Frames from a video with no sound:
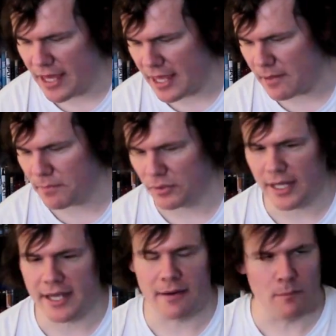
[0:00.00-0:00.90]
they
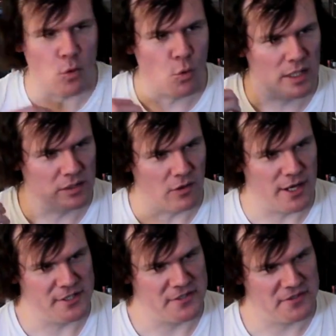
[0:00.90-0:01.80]
played up more
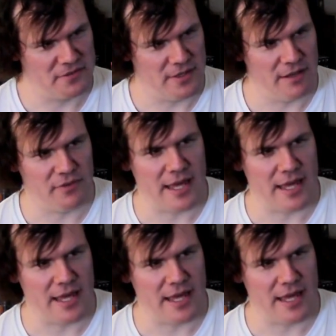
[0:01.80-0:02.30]
one-liners, if